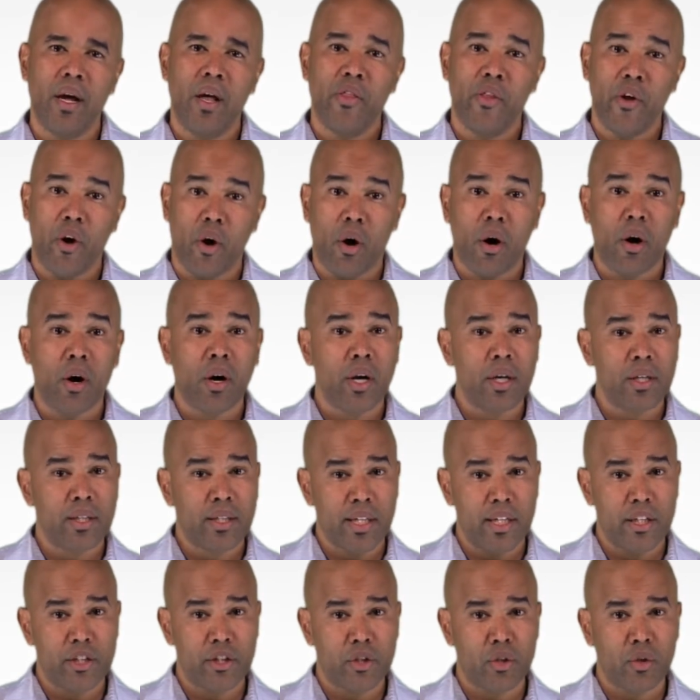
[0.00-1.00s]
There are
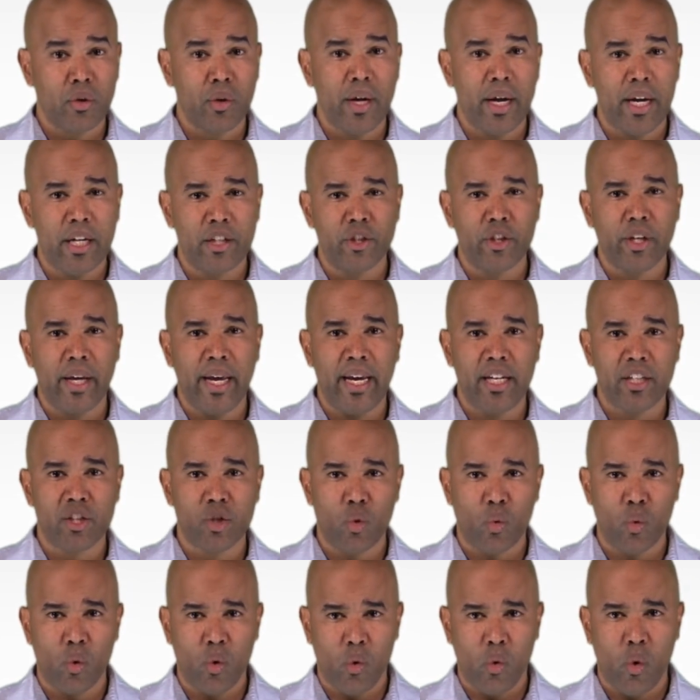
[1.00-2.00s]
additional
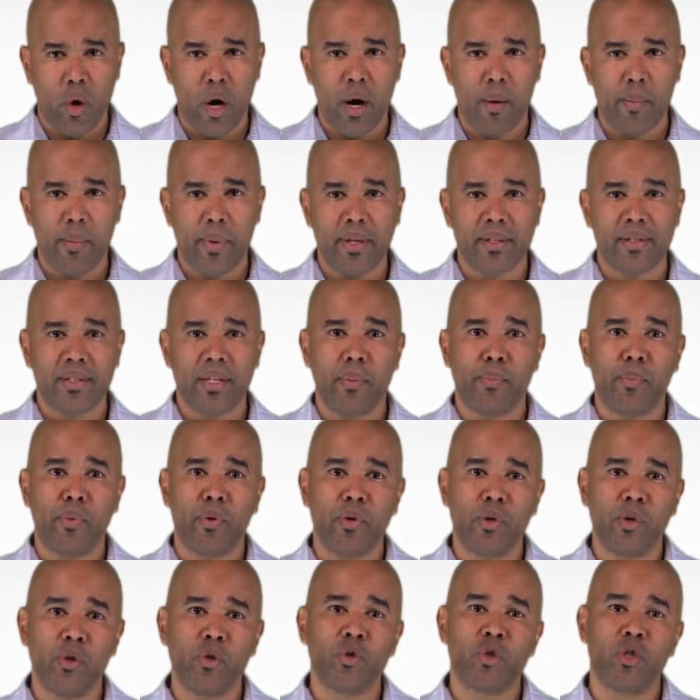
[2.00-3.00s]
educational requirements that
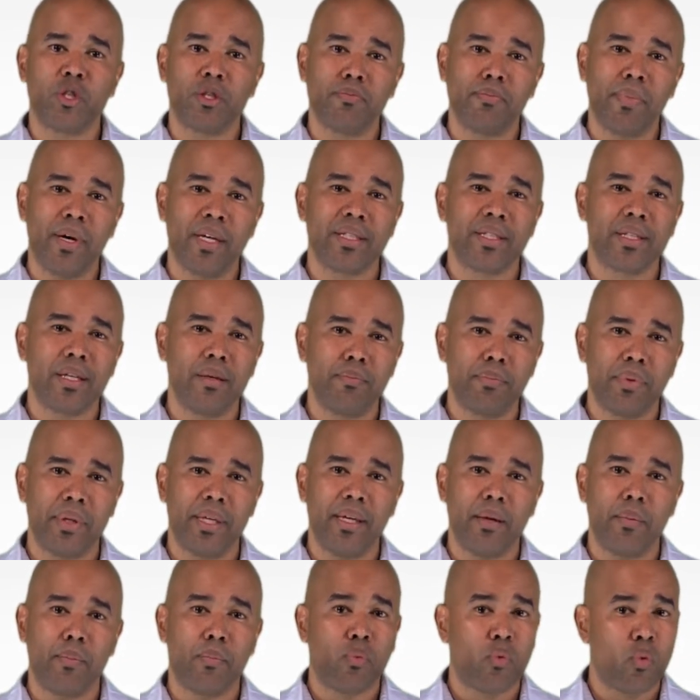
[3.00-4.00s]
producers must
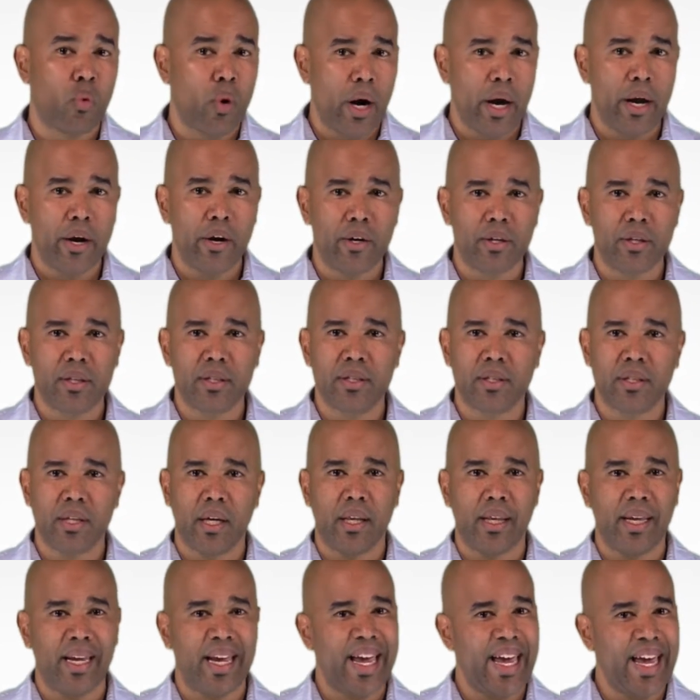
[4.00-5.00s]
complete prior to
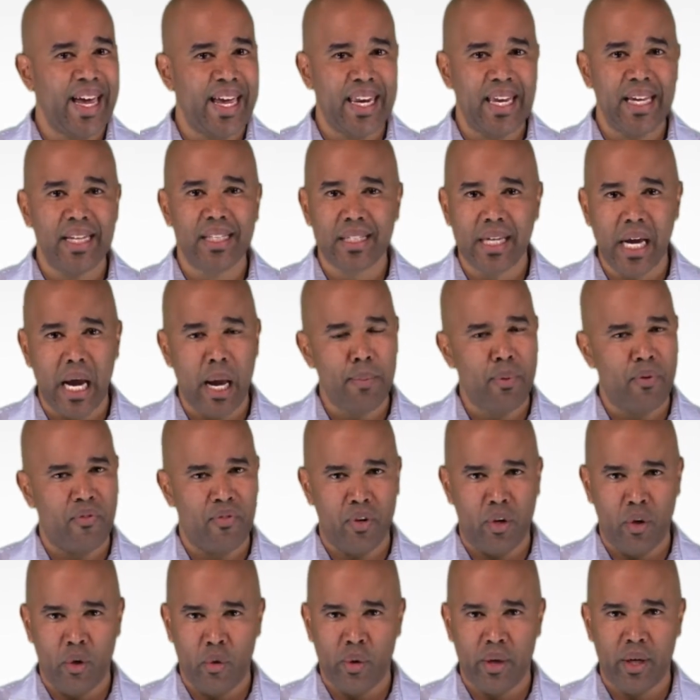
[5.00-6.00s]
selling any type of
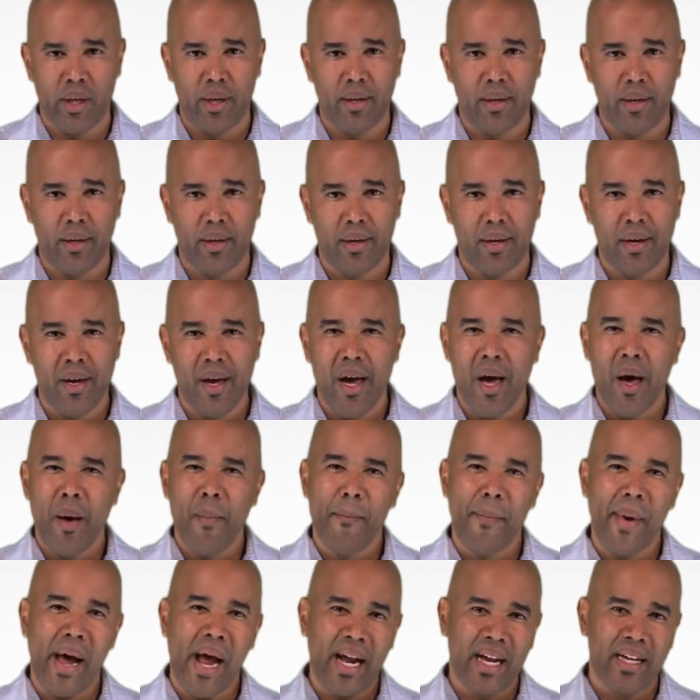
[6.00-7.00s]
annuity.
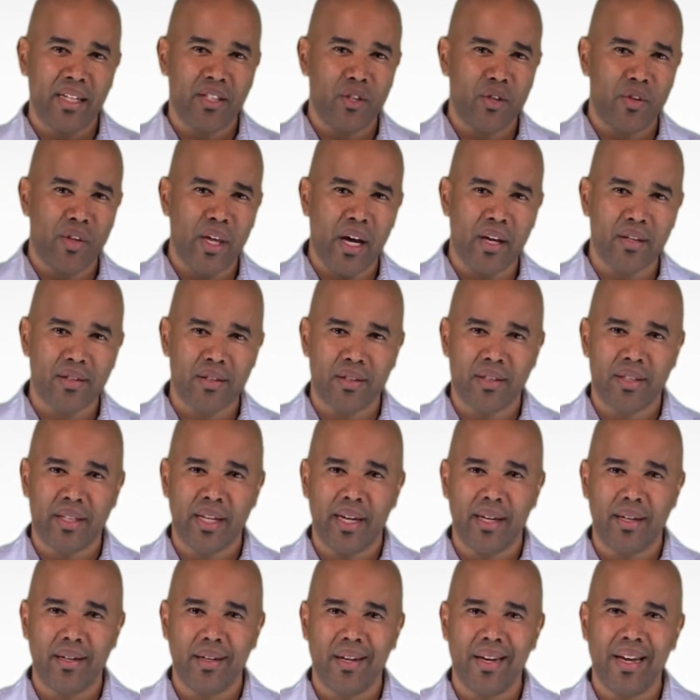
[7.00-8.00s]
Back in
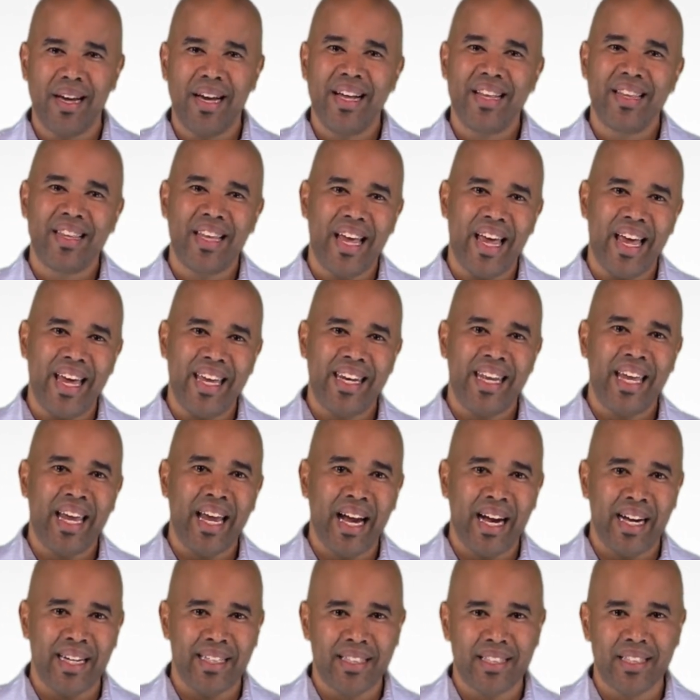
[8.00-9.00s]
2010, the
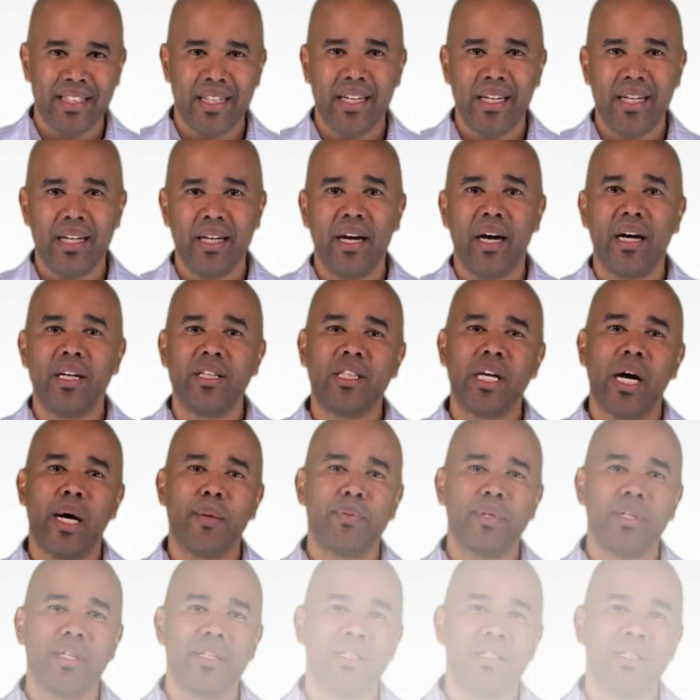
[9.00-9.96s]
NAIC adopted